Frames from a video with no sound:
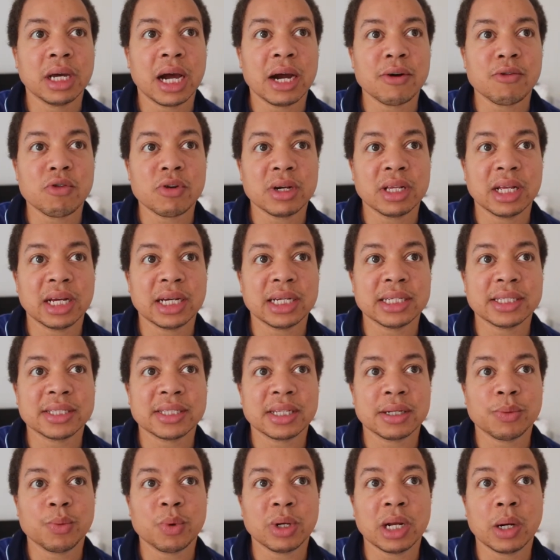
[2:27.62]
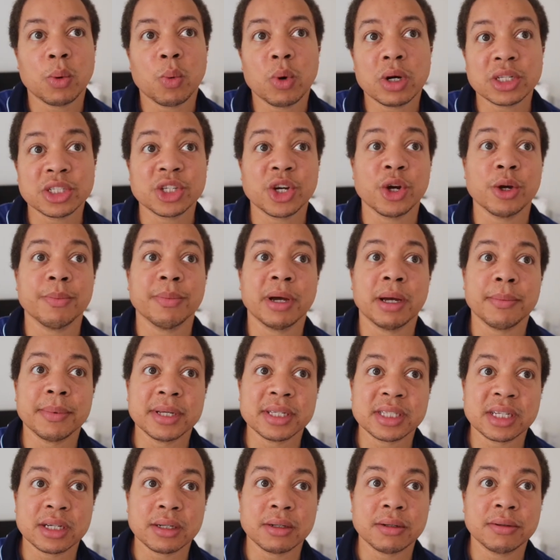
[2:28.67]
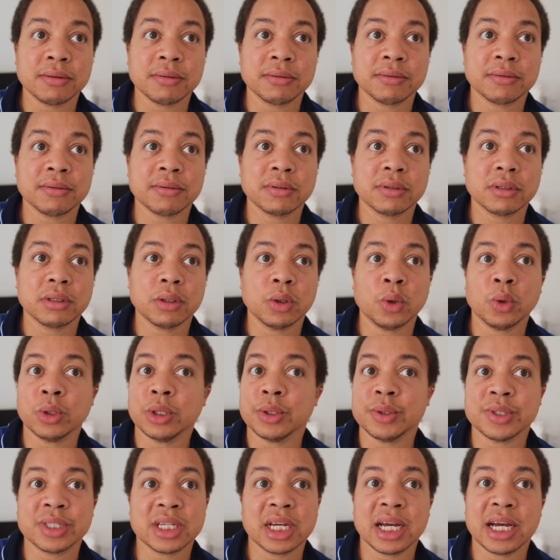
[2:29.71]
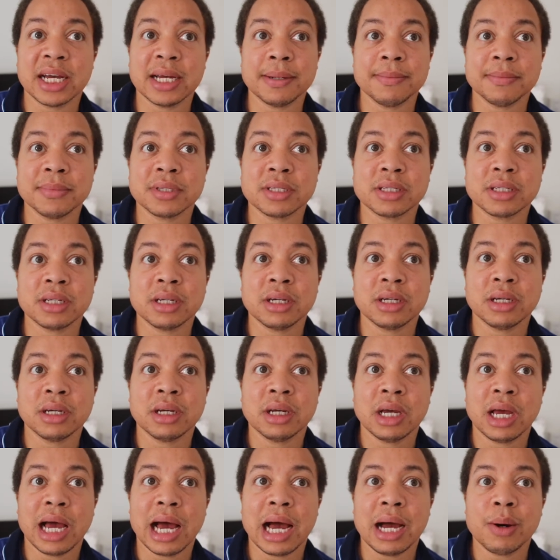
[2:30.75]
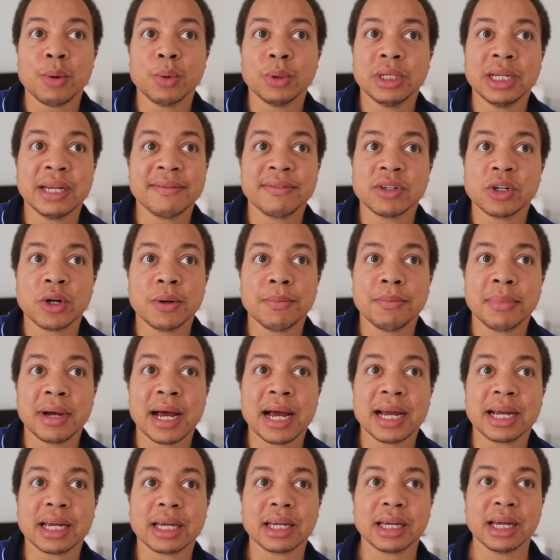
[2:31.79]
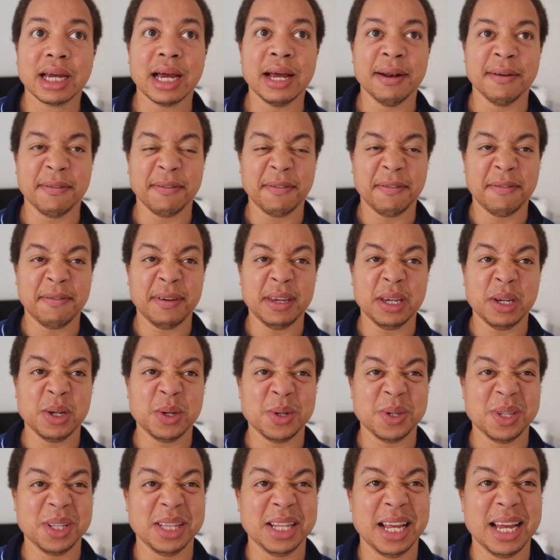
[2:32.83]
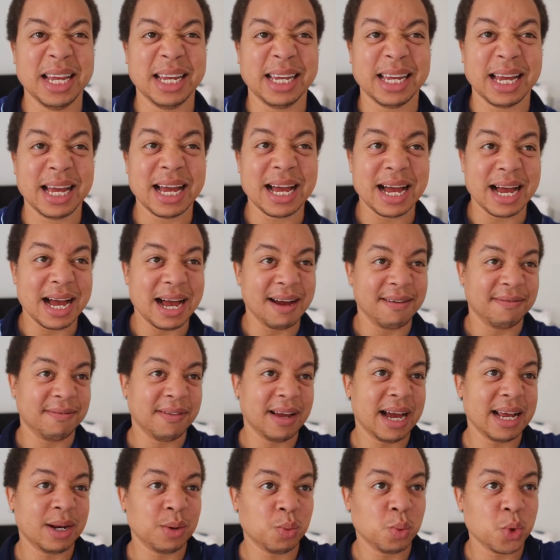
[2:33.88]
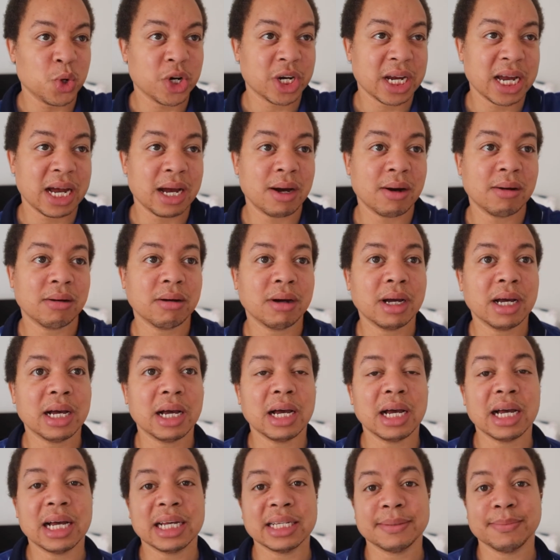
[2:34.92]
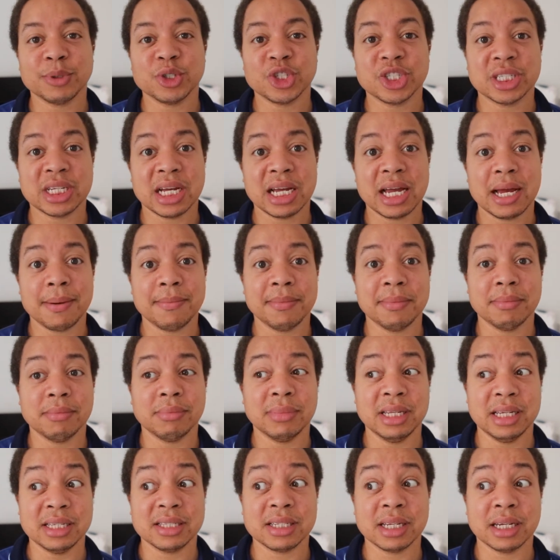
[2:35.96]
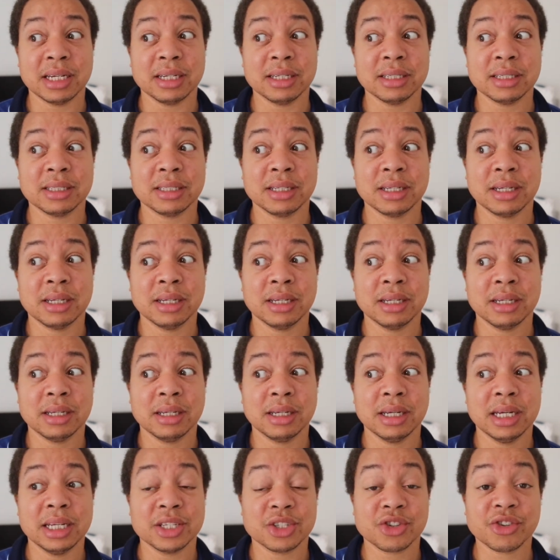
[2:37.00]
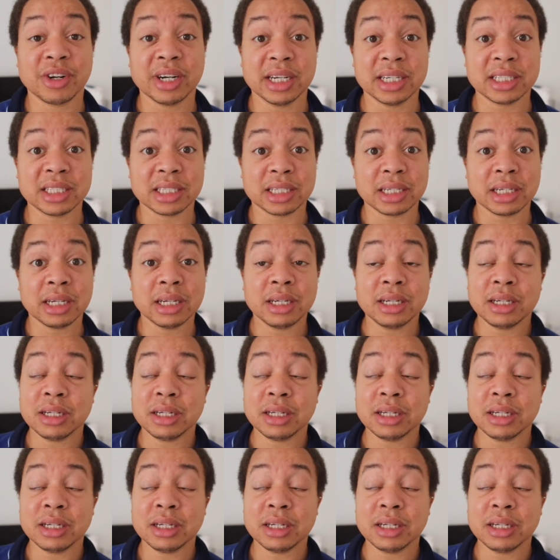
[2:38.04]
I realized that when I was going by myself all those times, I would never come back and feel like I've had a workout as much as I am these days. It's crazy.